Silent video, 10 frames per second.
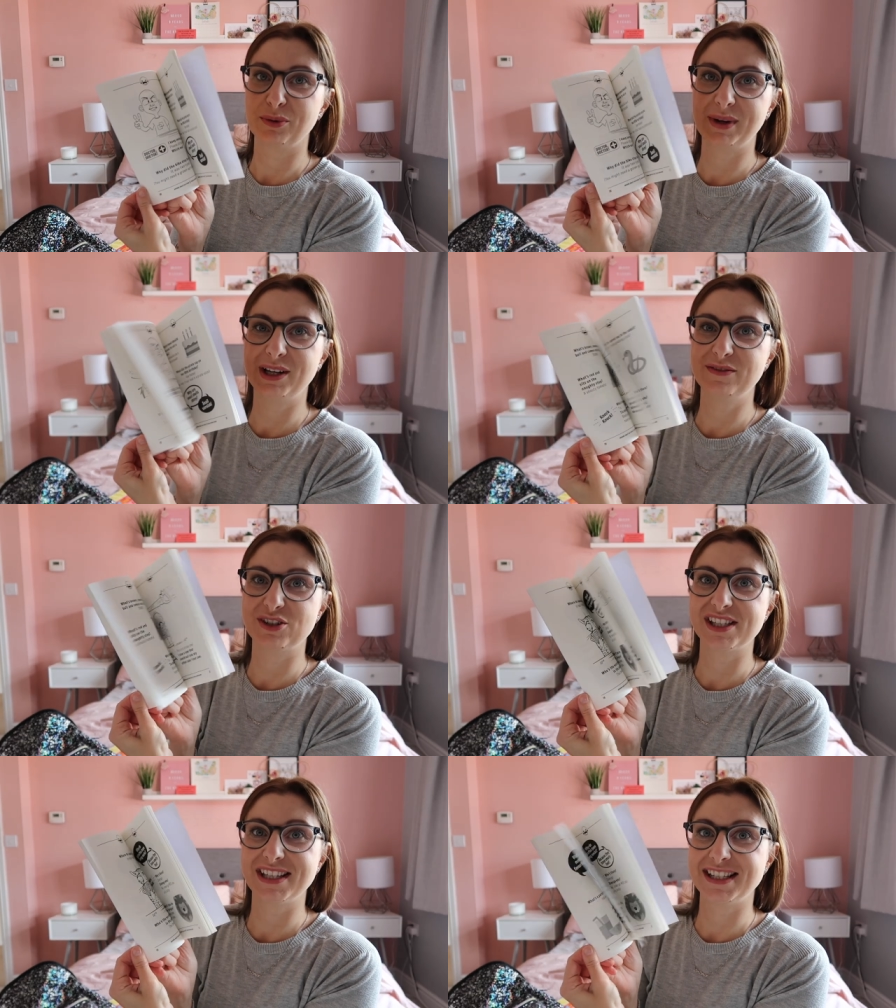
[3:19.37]
We love
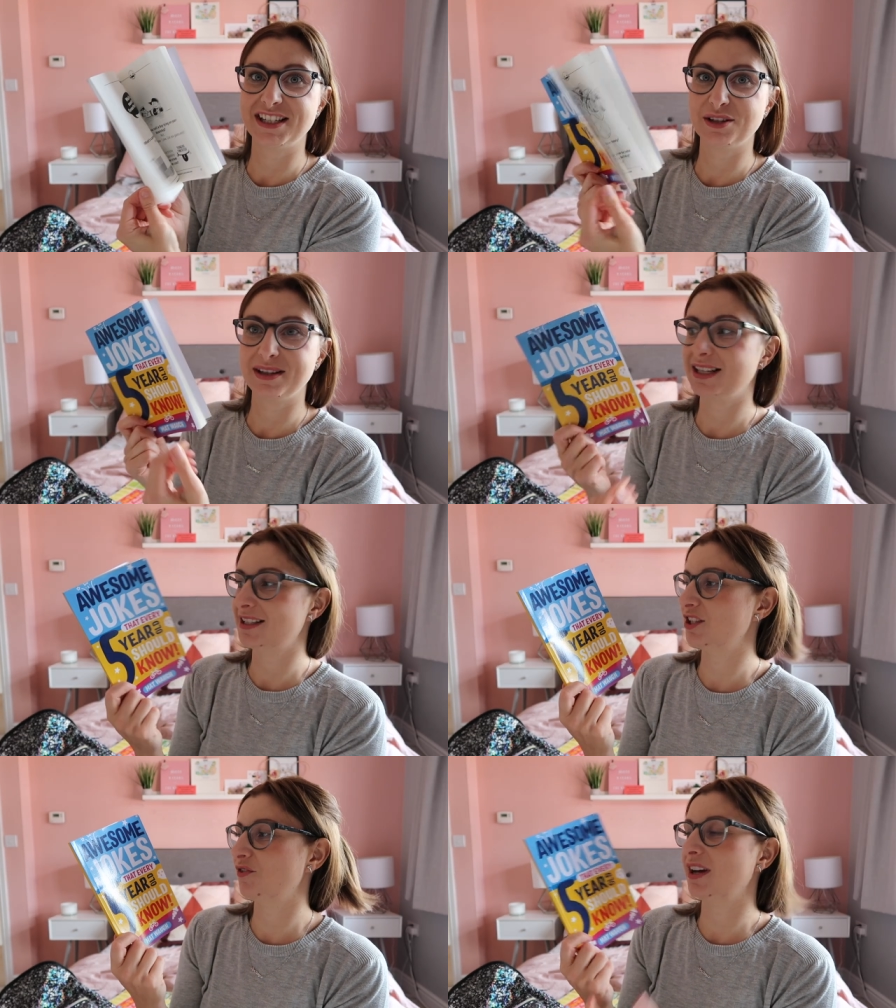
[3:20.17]
just sitting doing these.
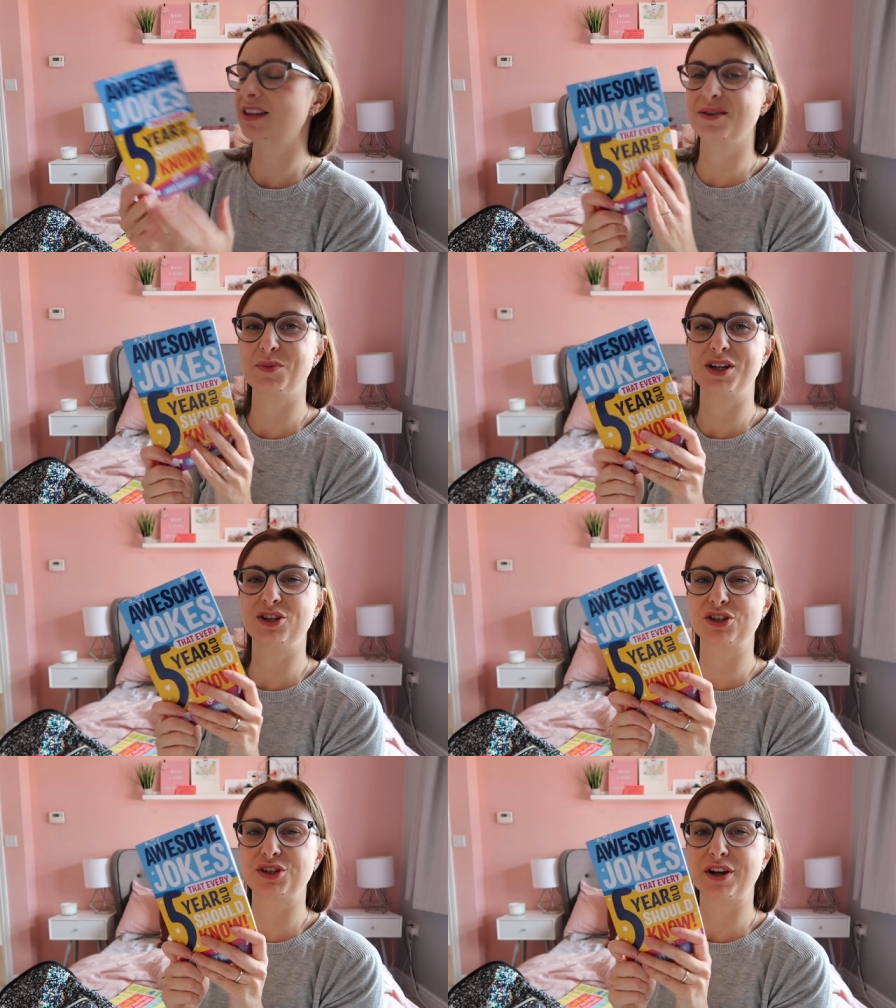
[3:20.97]
It's a great thing while you're
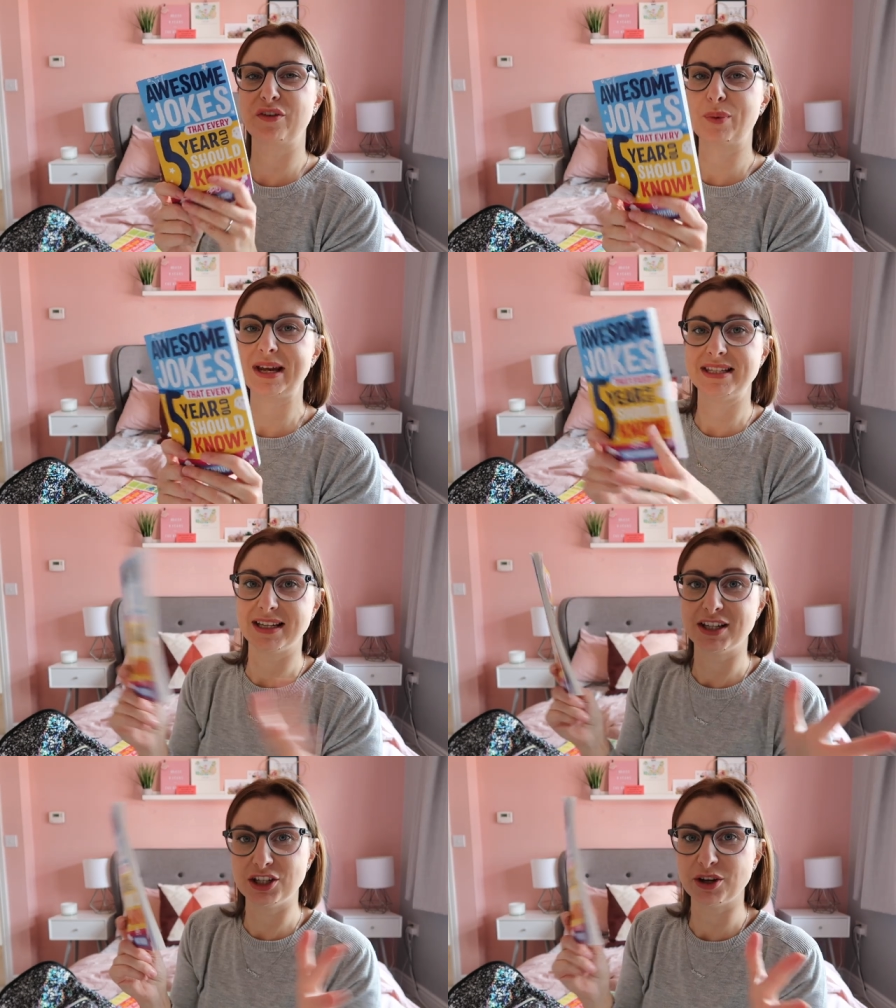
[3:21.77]
just kind of
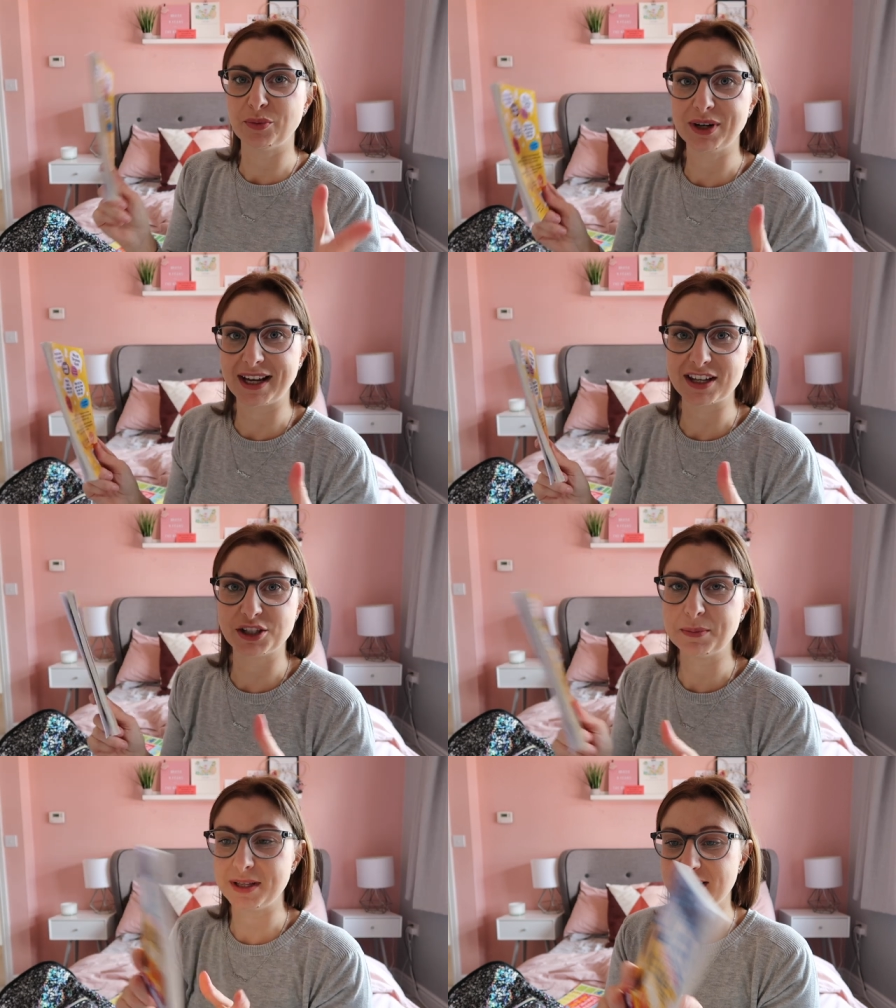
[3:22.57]
waiting and you don't want to get
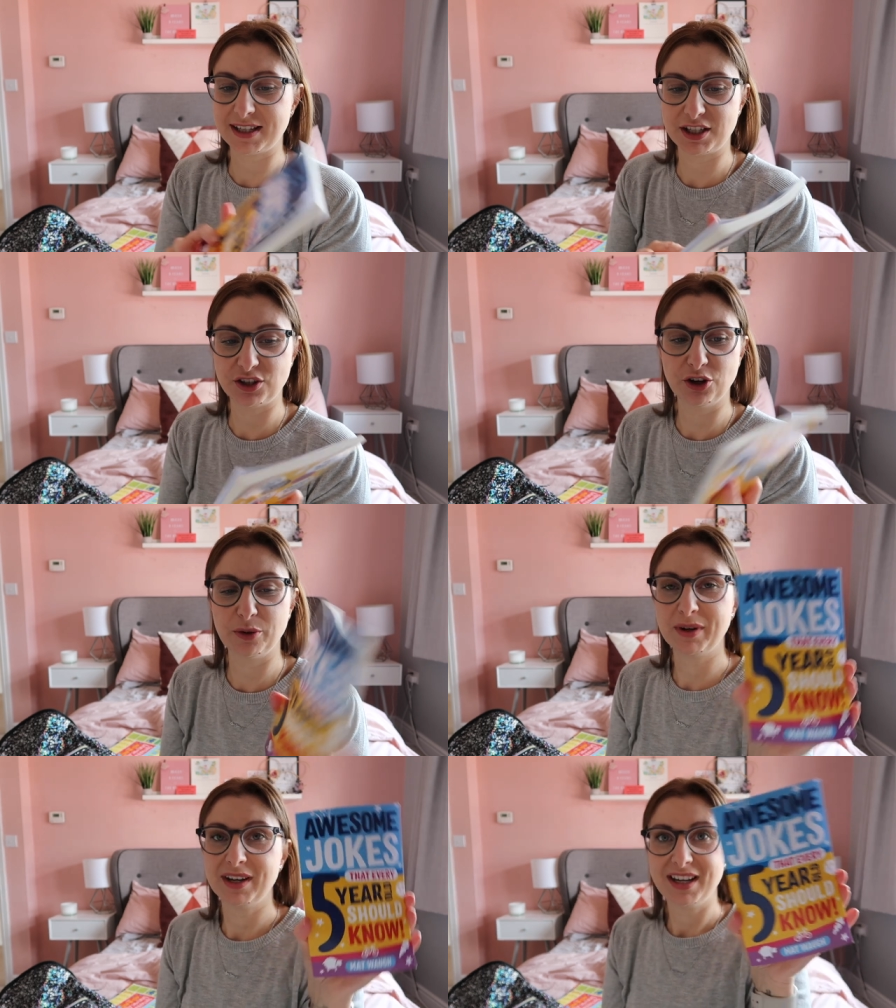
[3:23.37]
something set up
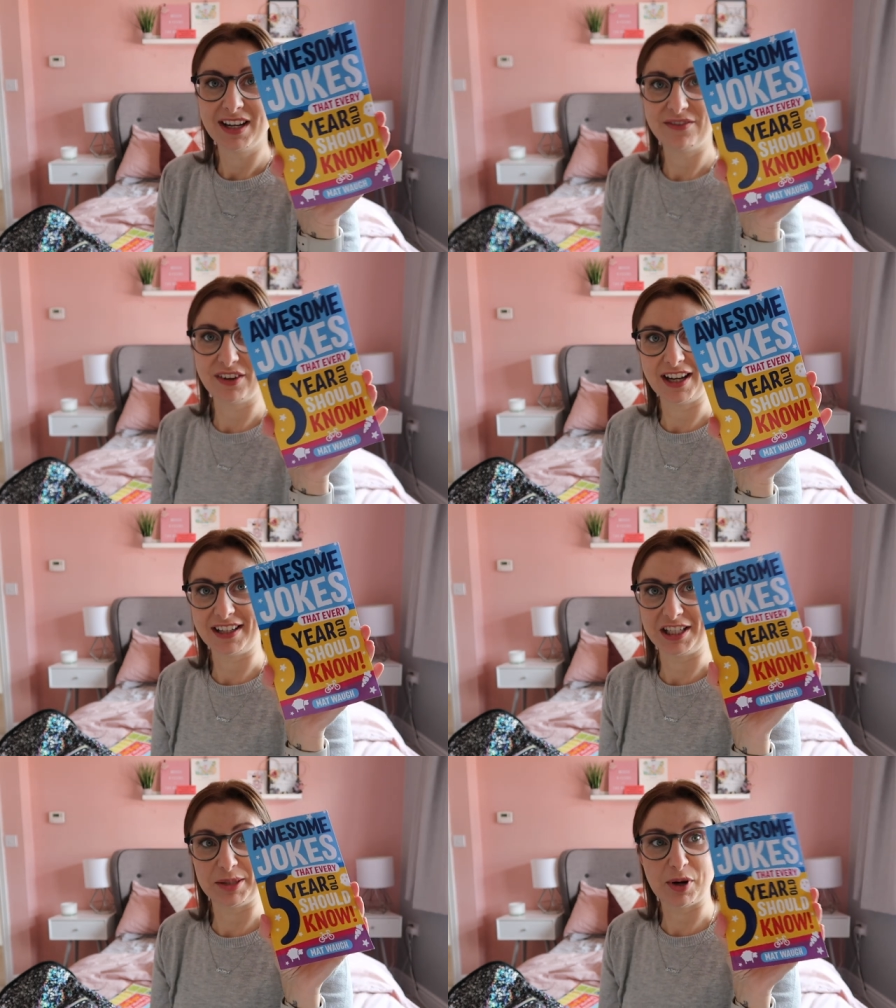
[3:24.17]
for
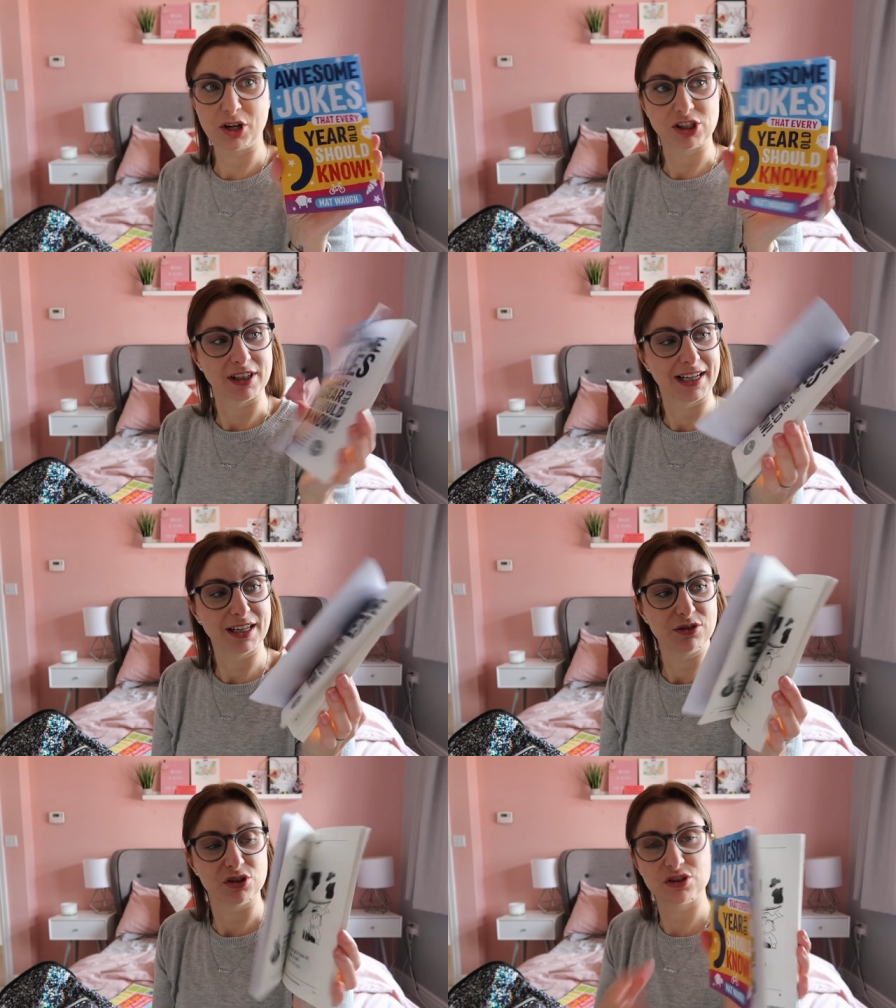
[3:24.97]
like the departure
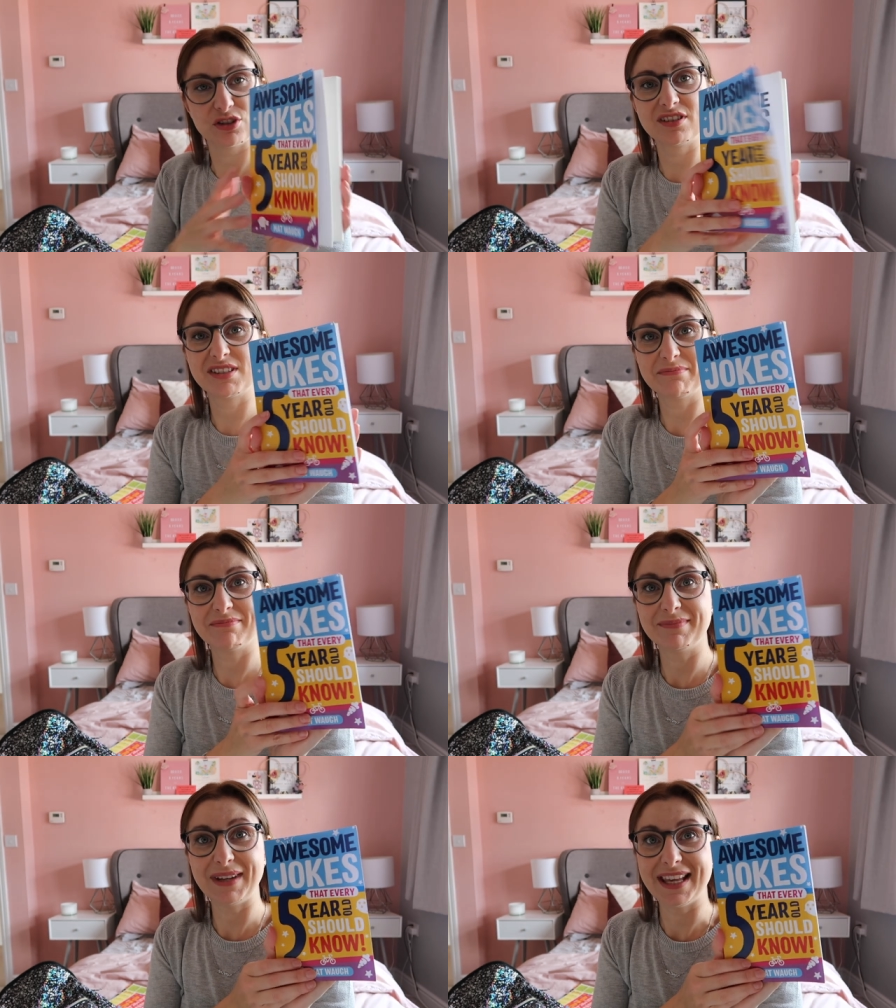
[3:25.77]
lounge or just
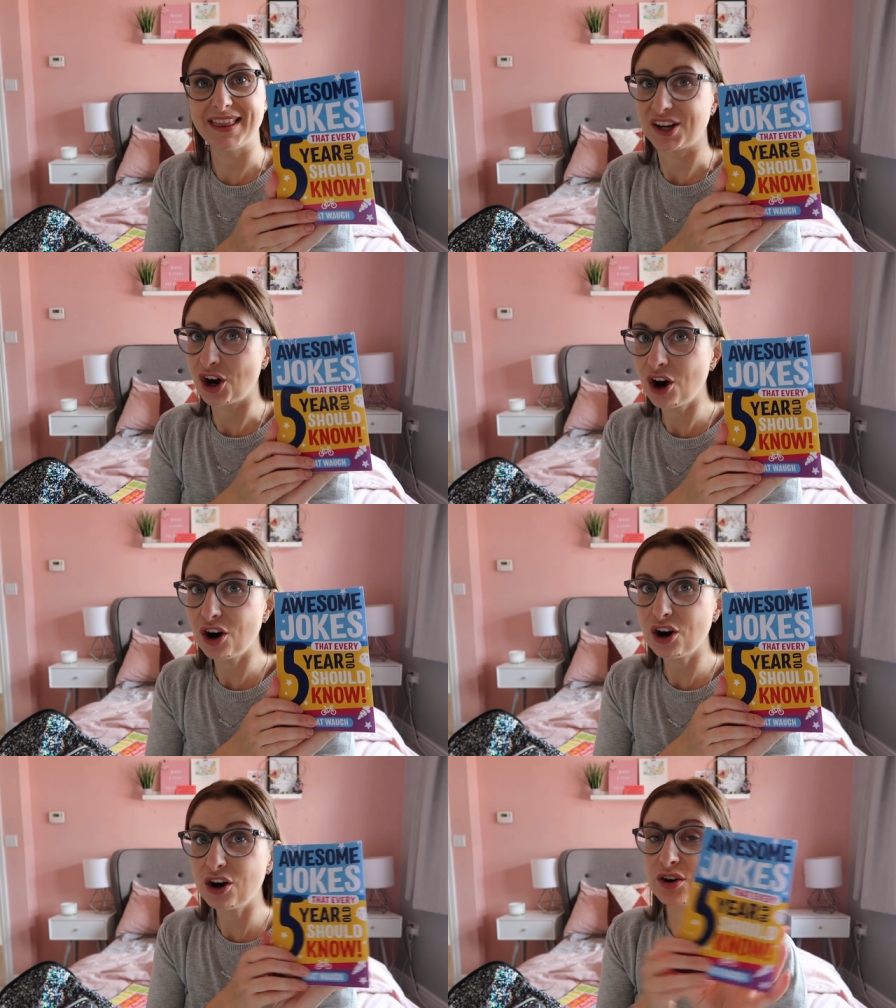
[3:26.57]
in the
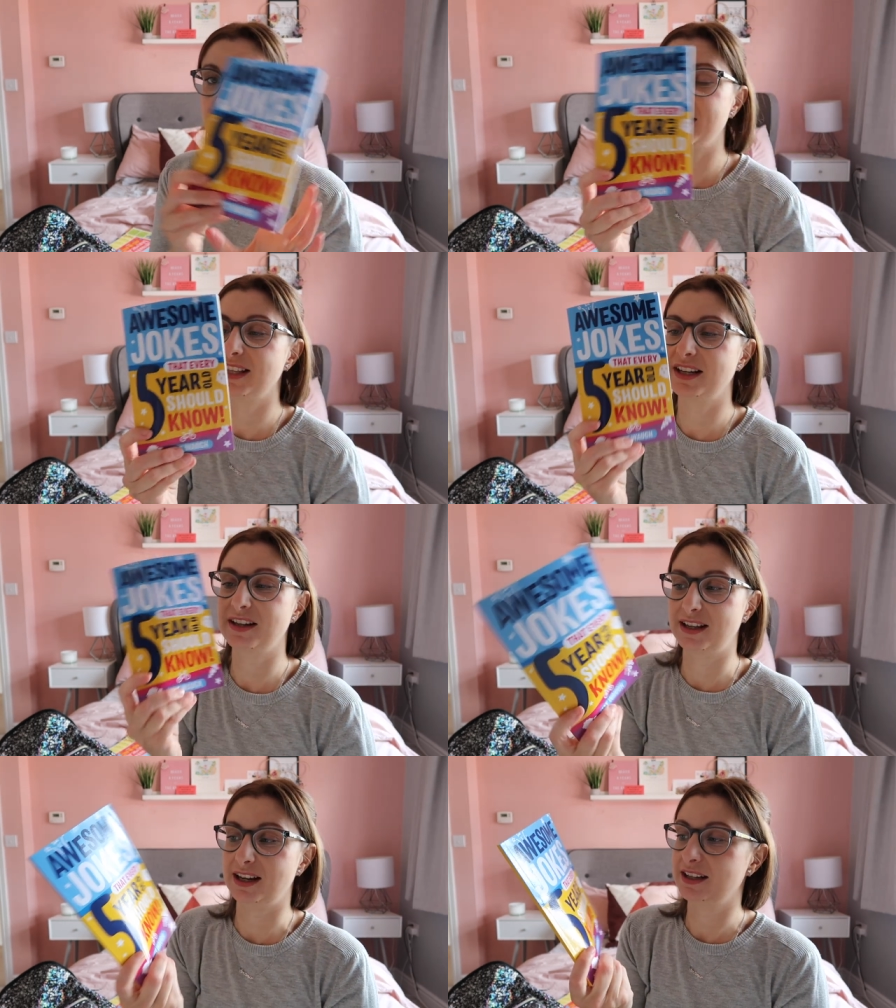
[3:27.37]
car or anything
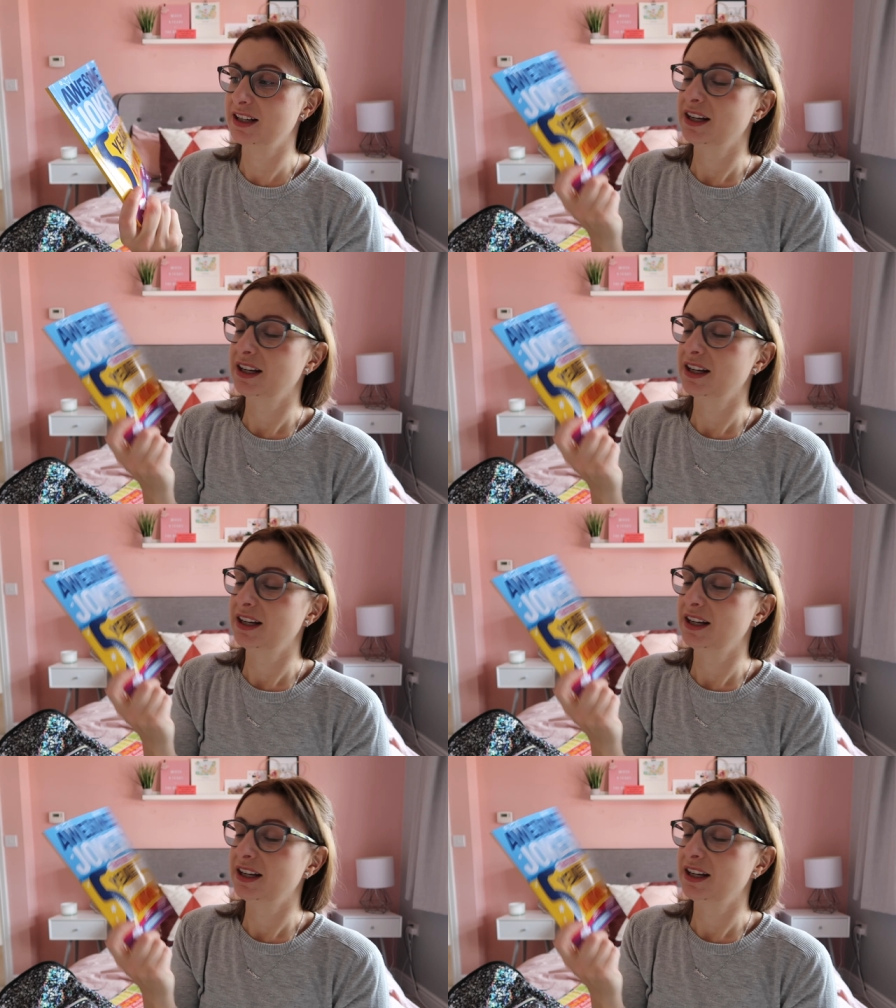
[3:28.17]
like that.